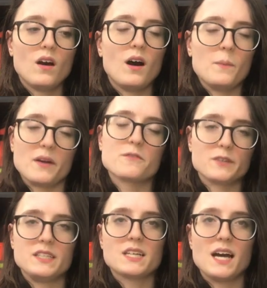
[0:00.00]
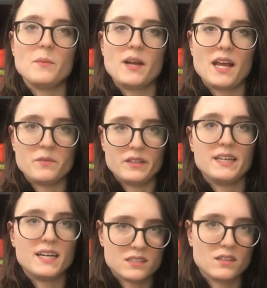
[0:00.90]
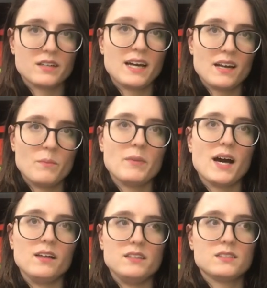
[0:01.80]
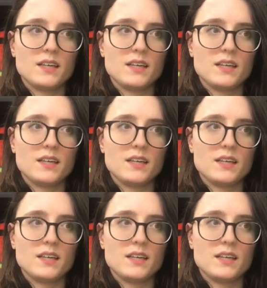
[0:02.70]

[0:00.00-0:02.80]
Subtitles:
on my free time, and I really had to learn how to balance